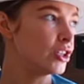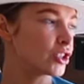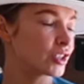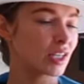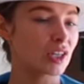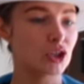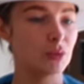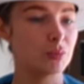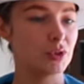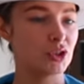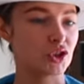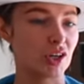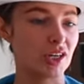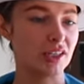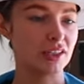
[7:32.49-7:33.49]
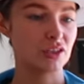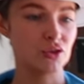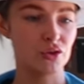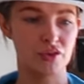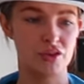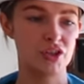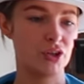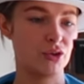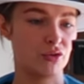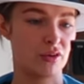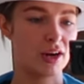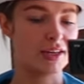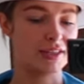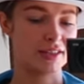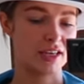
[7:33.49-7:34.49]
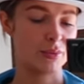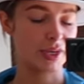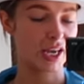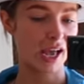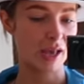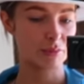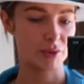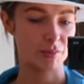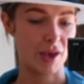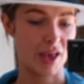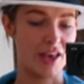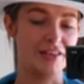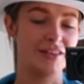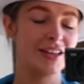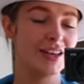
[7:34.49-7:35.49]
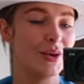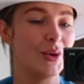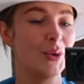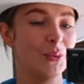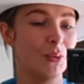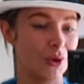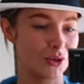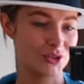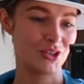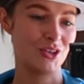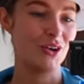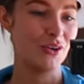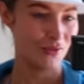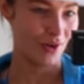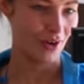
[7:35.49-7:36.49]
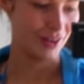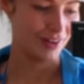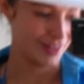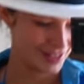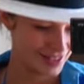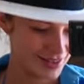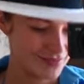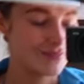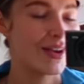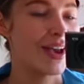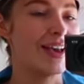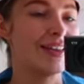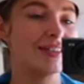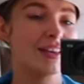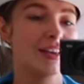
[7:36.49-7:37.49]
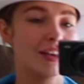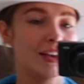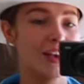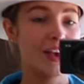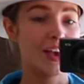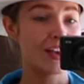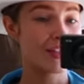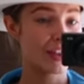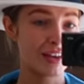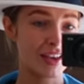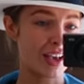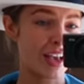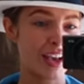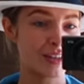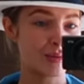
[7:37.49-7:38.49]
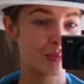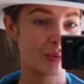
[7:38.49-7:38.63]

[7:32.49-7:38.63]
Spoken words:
Just had a couple of drinks, nothing too crazy. We came to bed, watched Love Island in bed, and then had a